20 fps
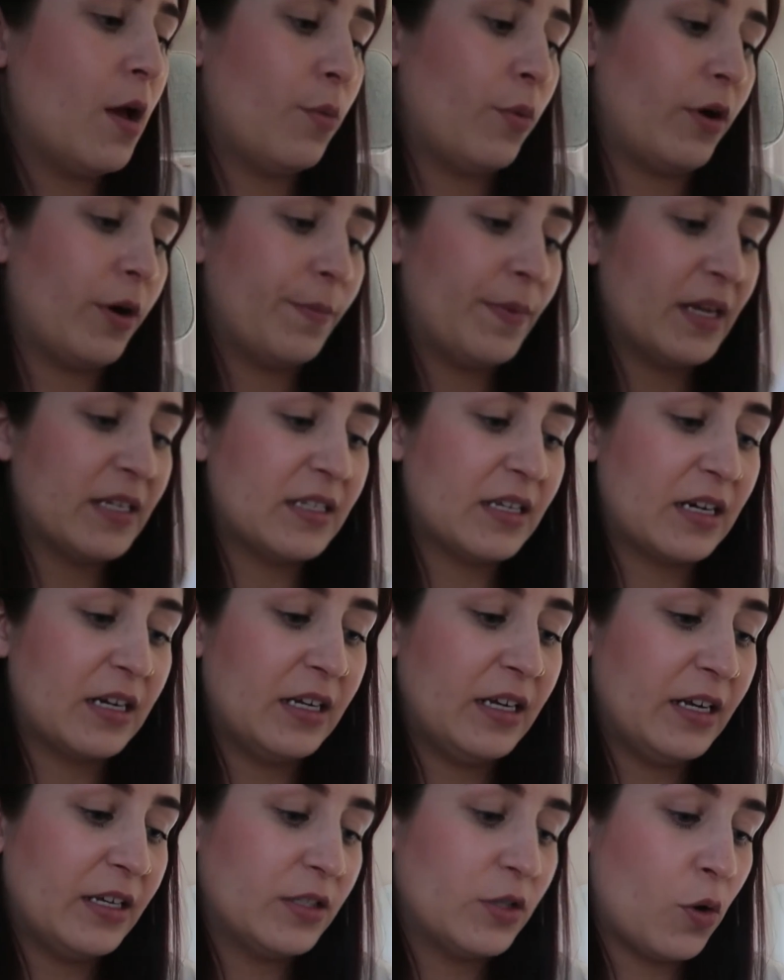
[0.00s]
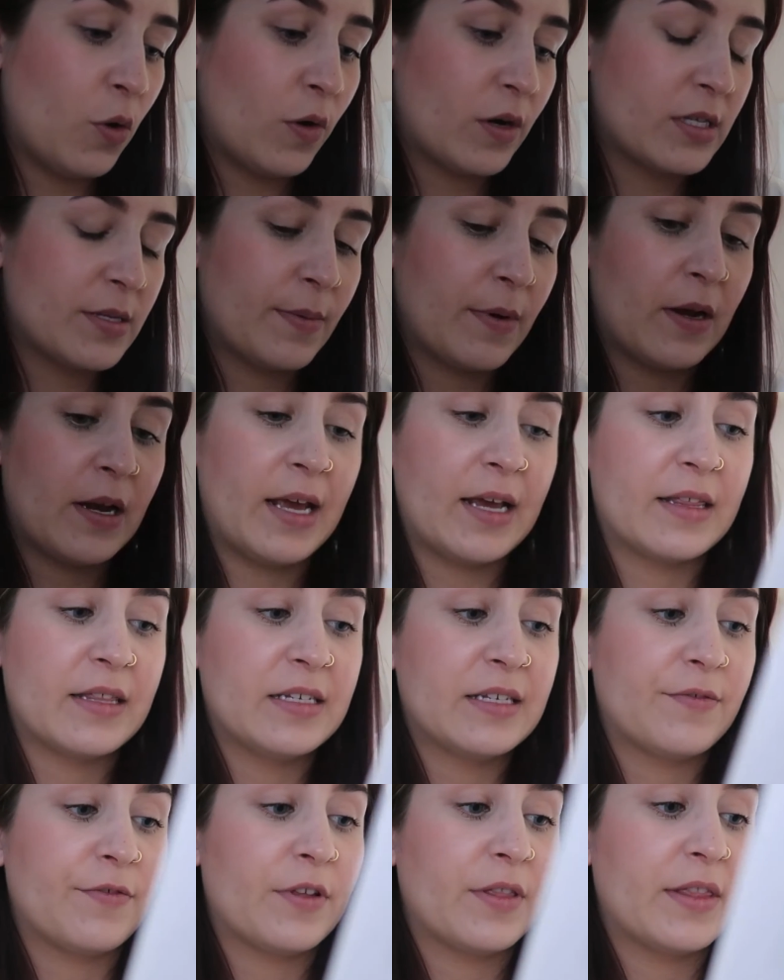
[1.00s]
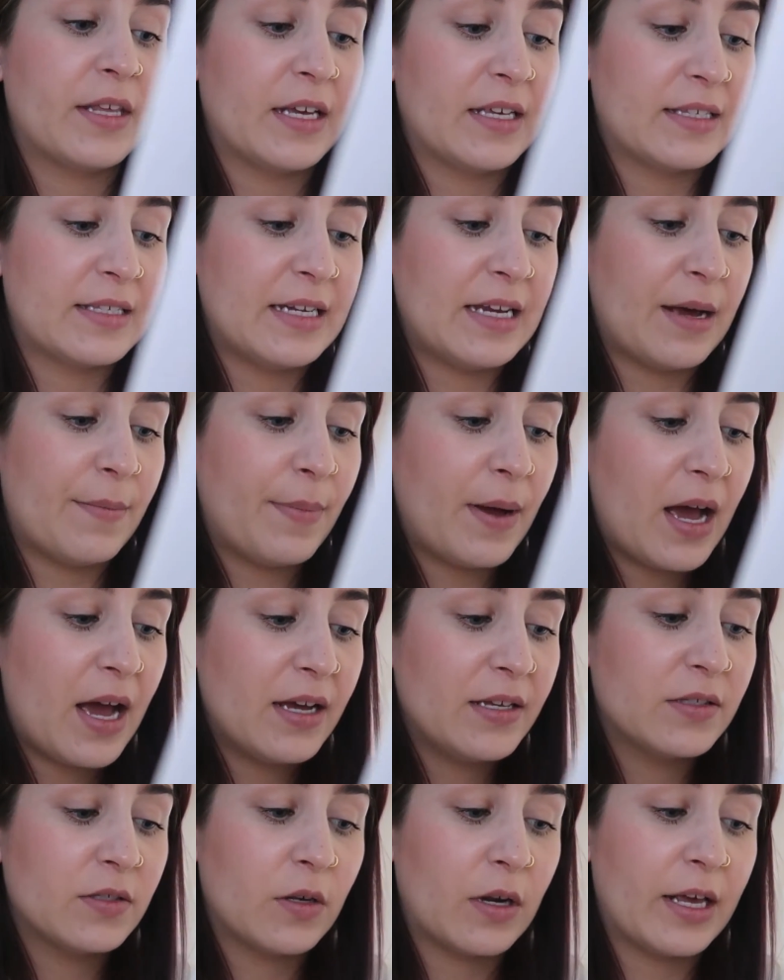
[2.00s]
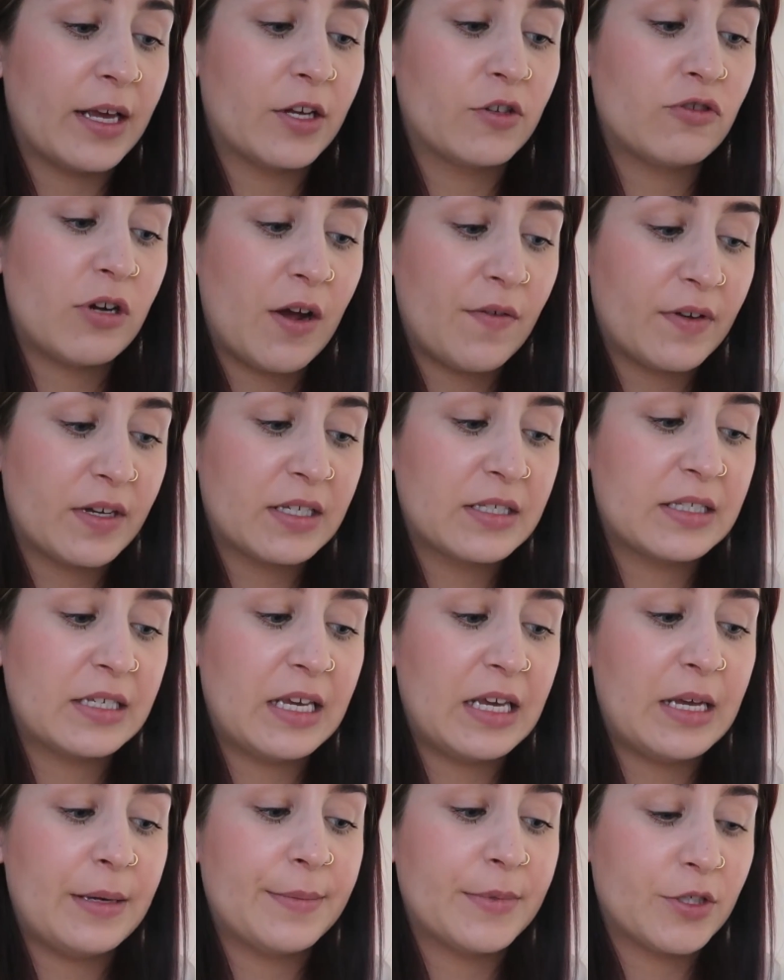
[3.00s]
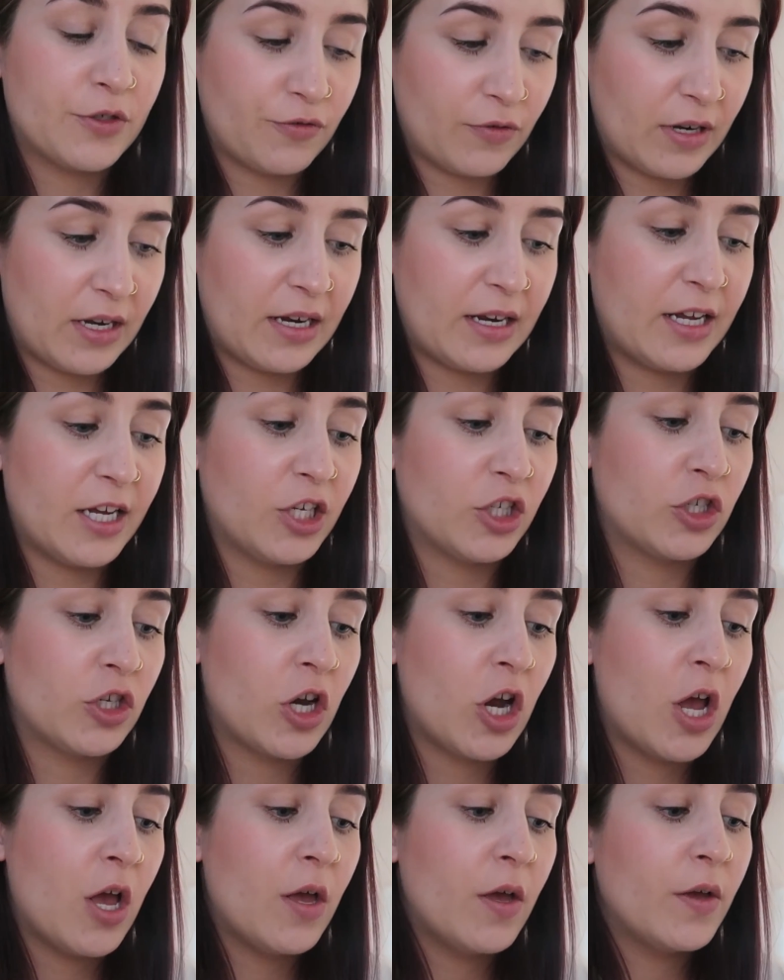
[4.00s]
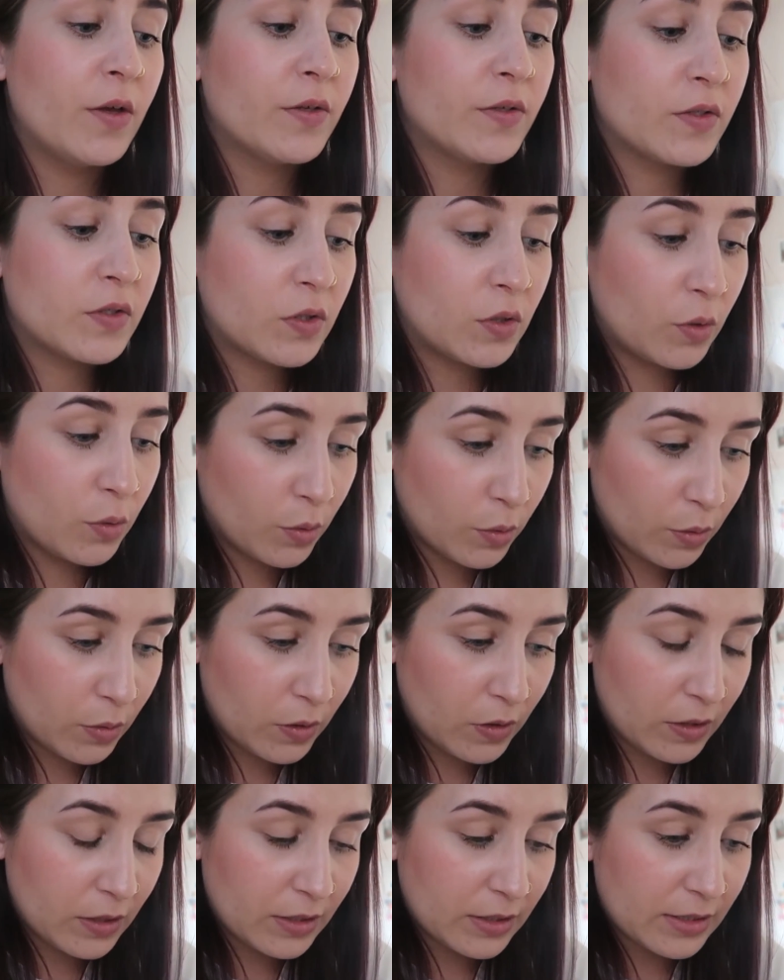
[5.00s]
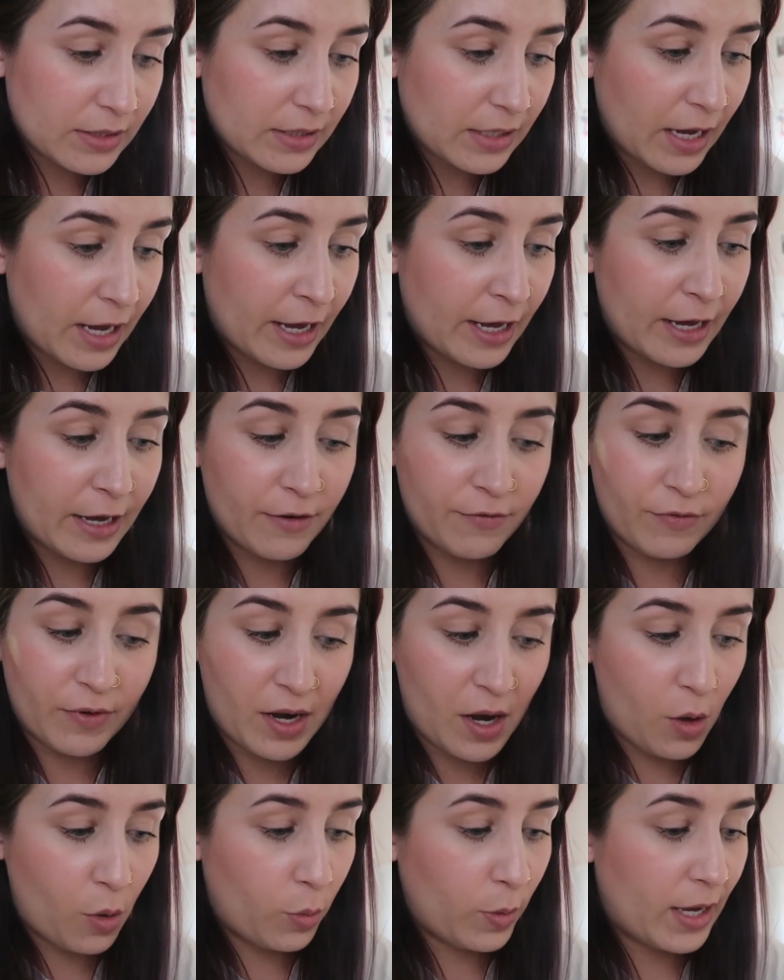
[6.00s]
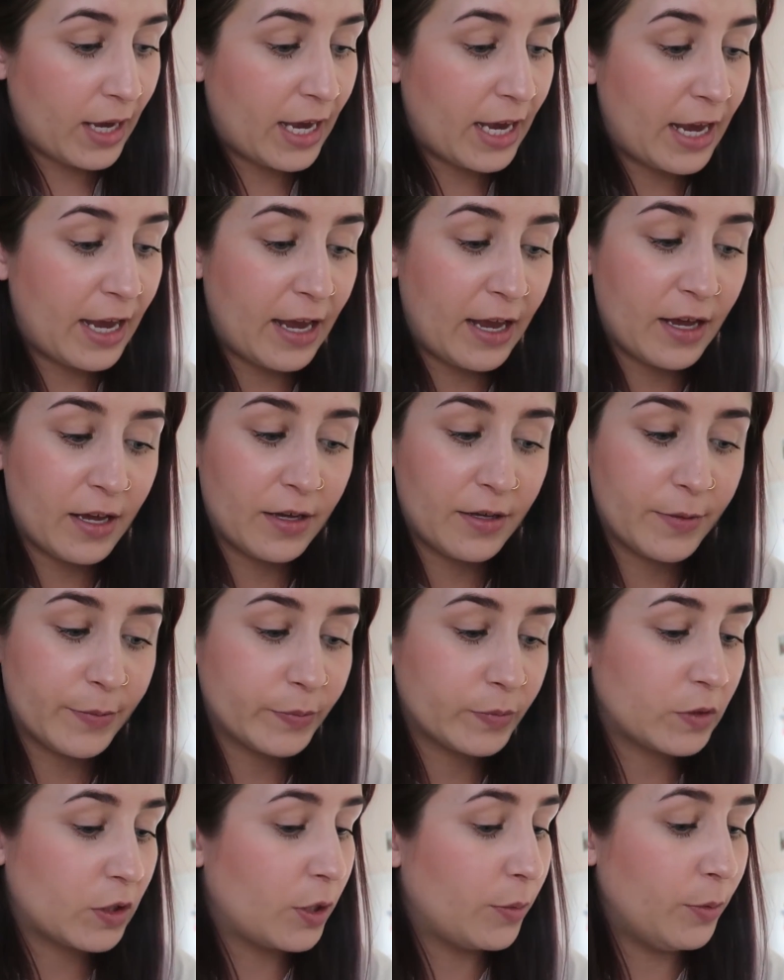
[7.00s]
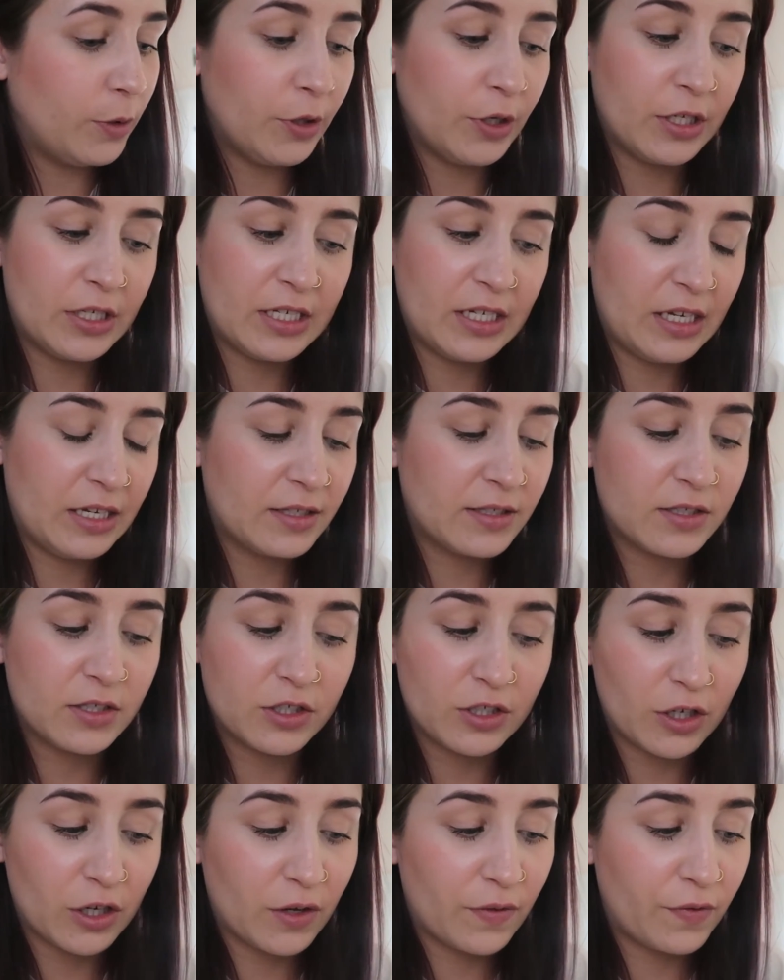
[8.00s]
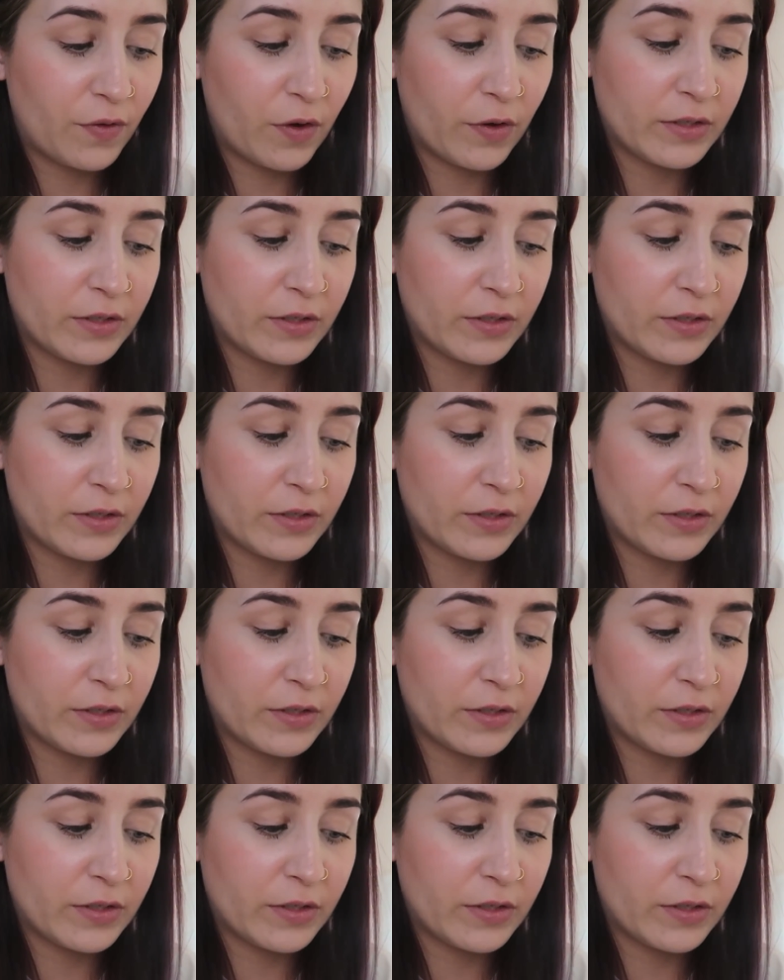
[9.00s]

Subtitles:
where it basically talks about like the different things nearby. So like traffic schemes, drainage, schools, railway, community stuff,